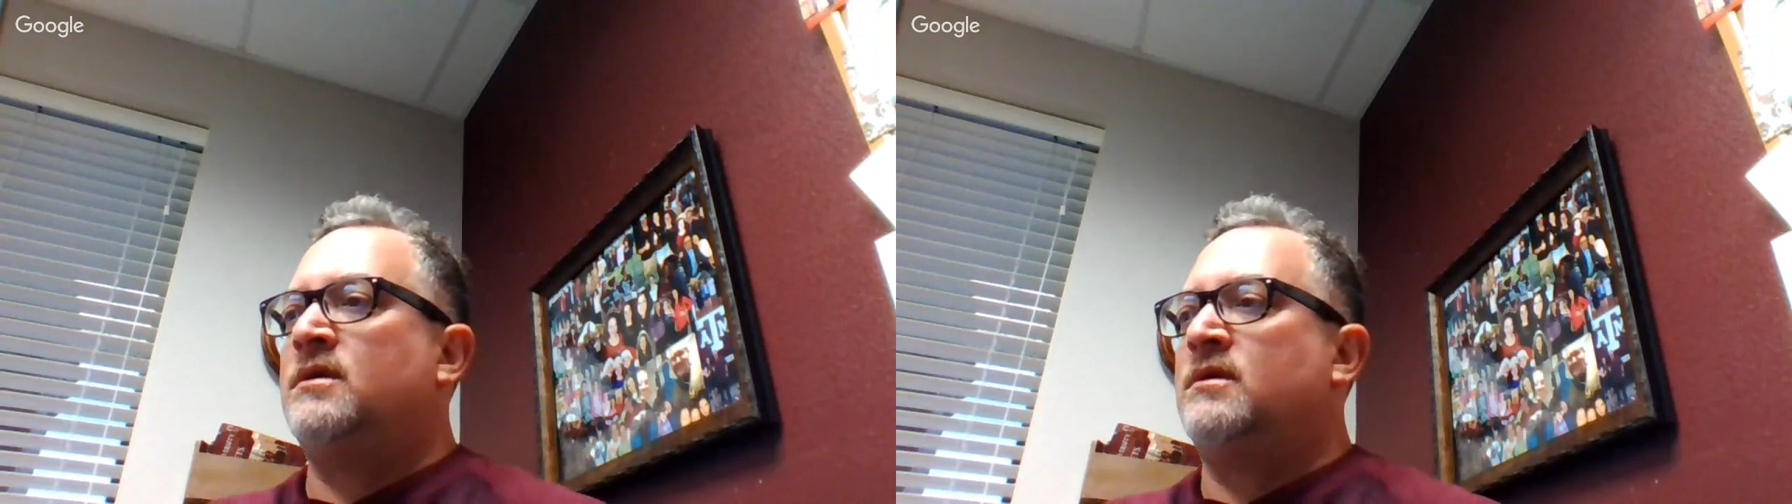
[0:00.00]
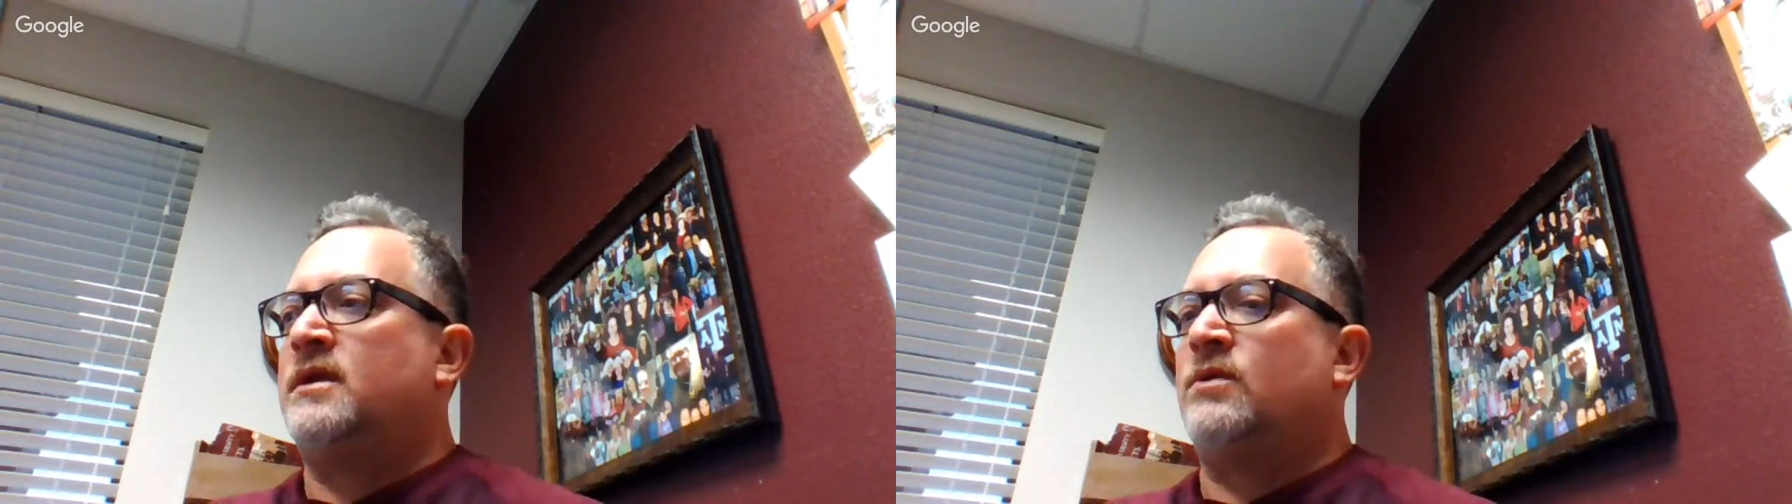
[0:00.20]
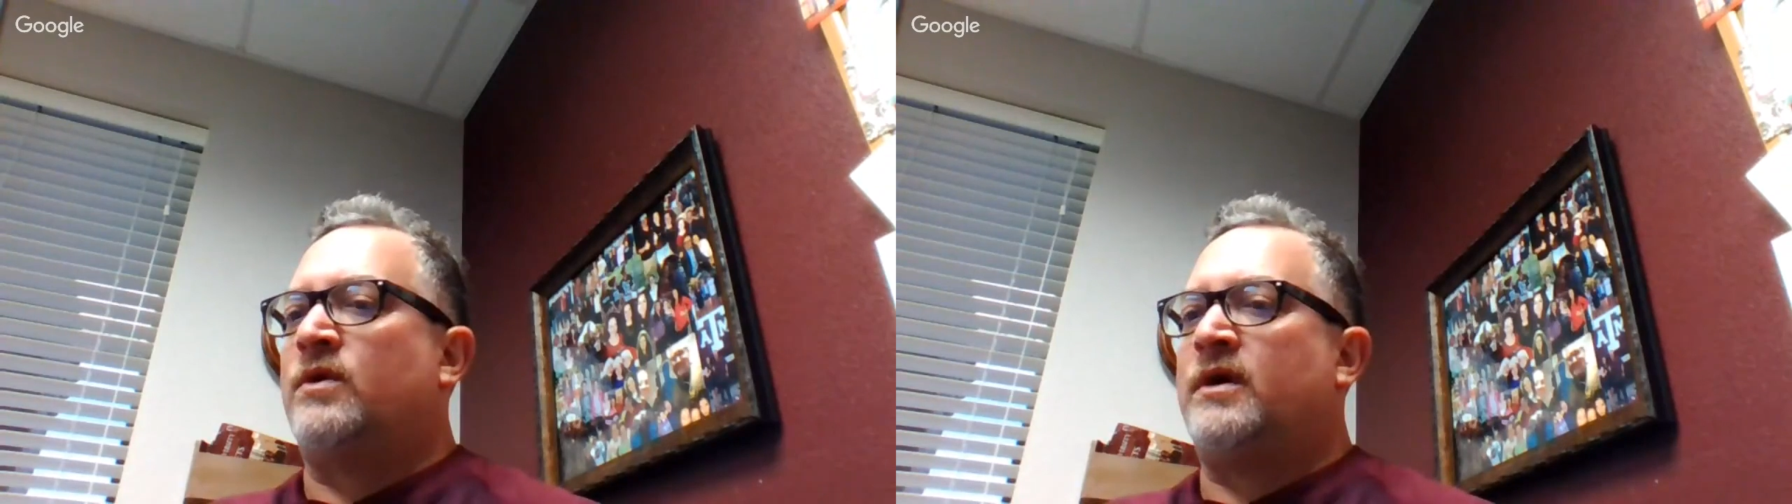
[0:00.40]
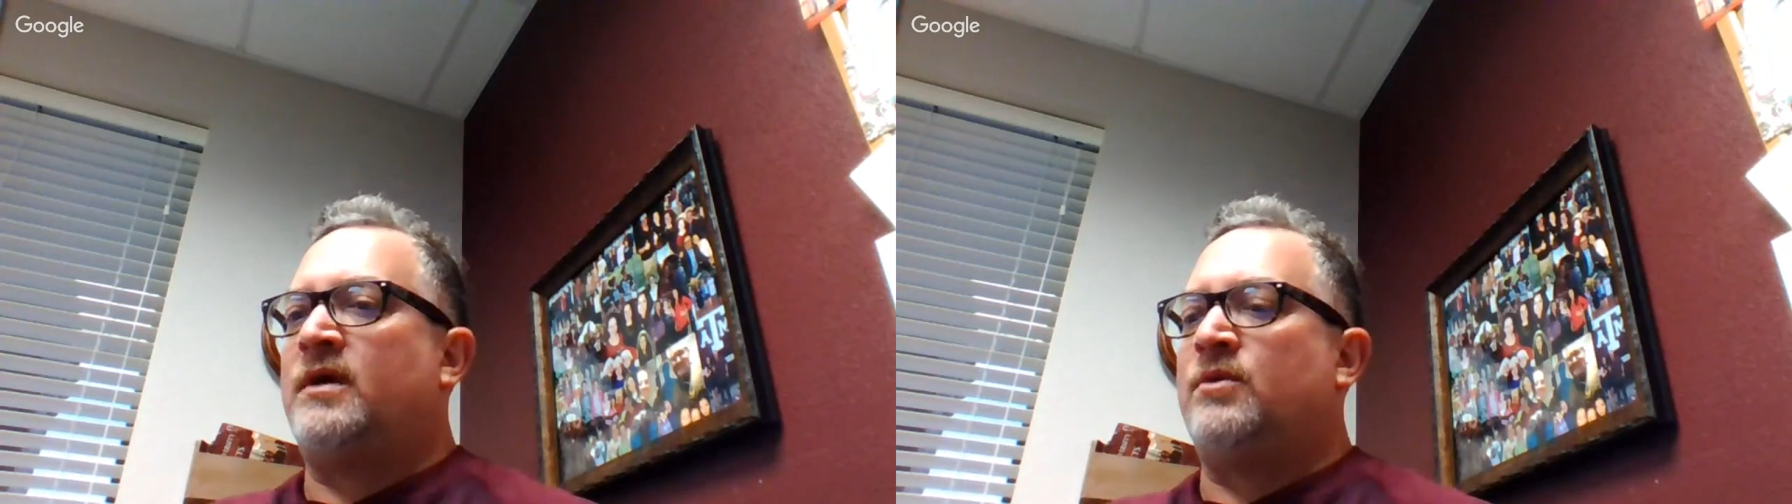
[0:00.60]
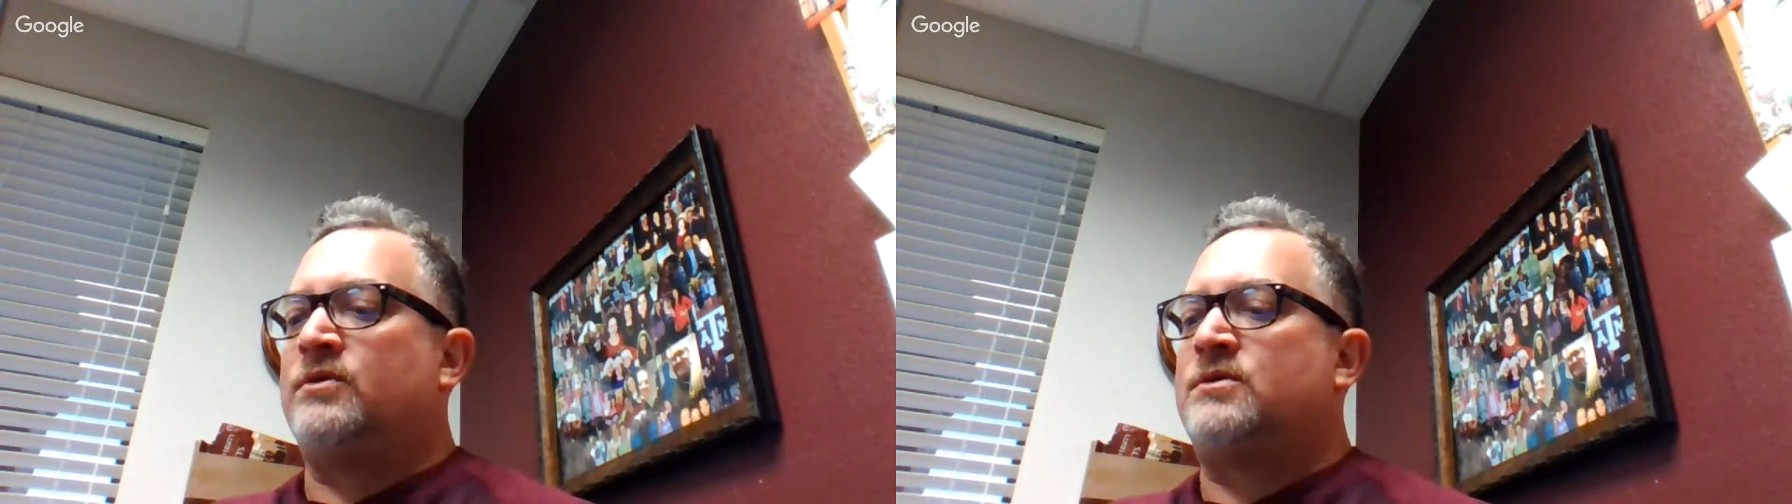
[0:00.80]
then we're
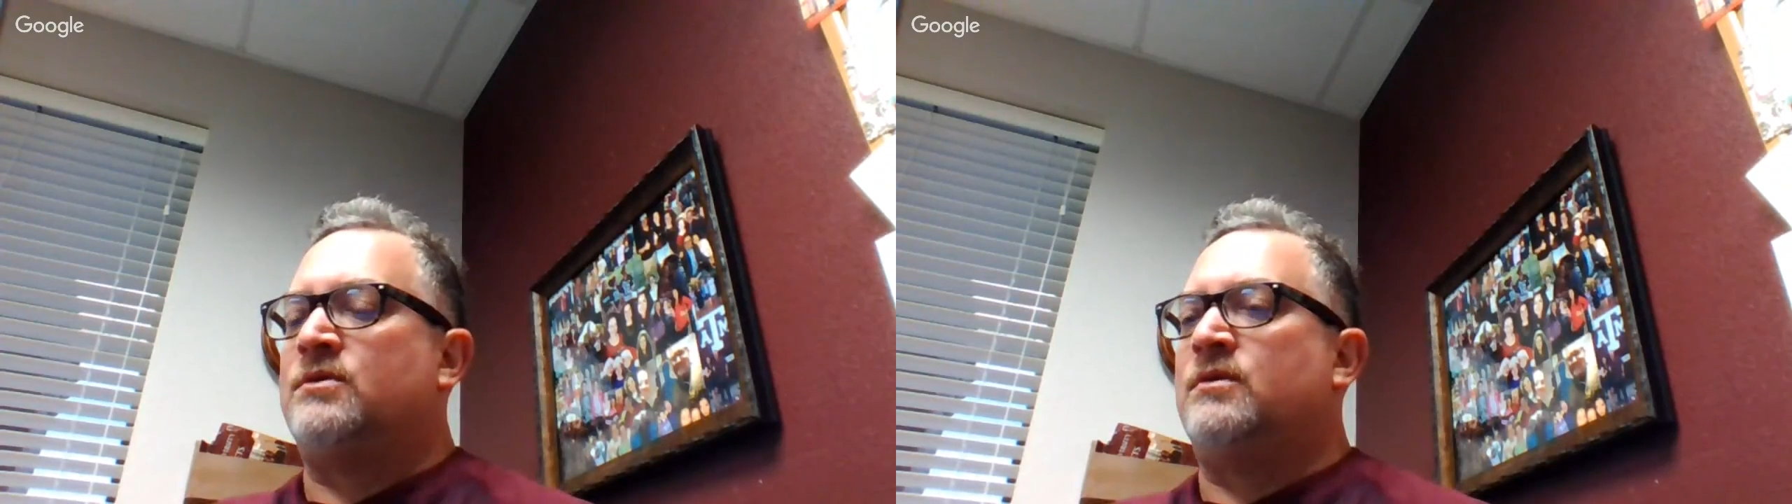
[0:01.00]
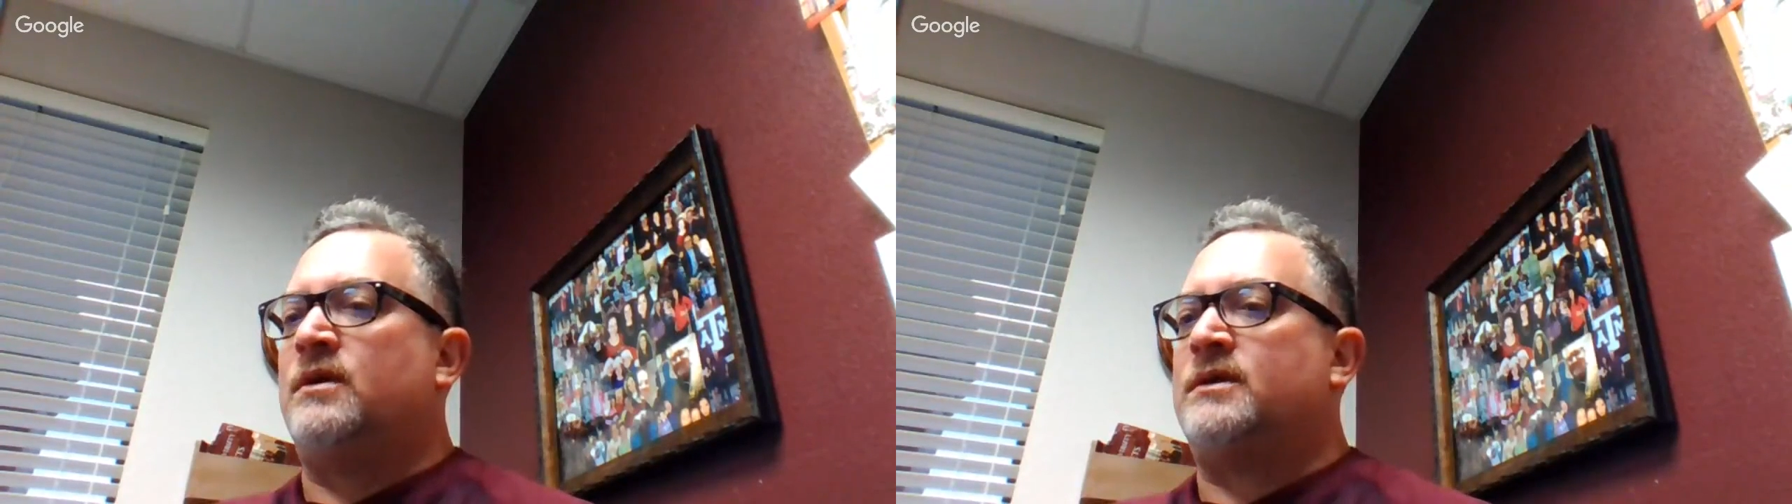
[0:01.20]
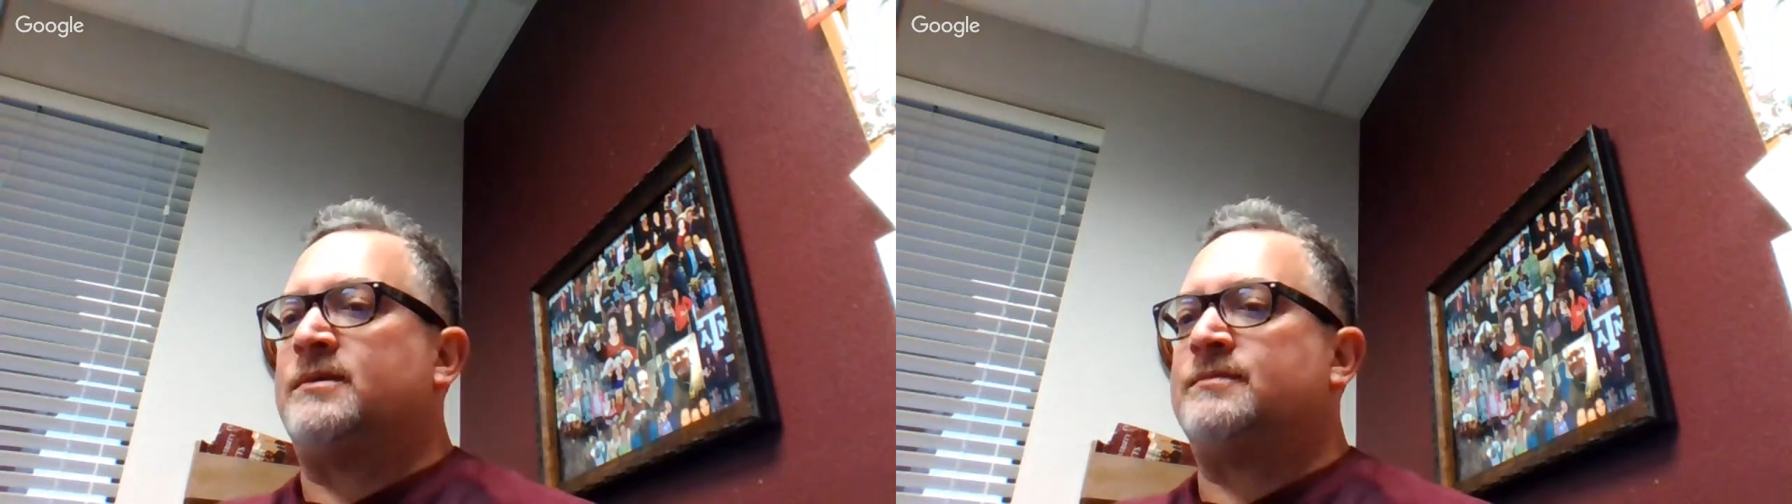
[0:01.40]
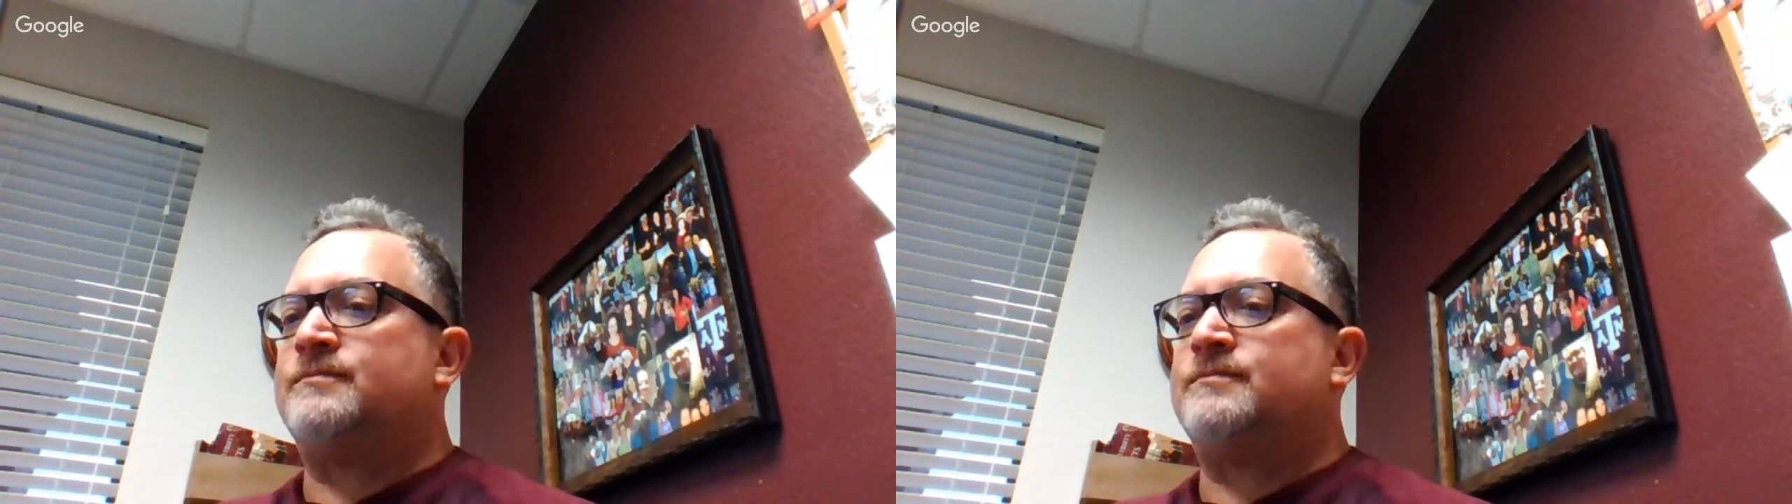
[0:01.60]
able to,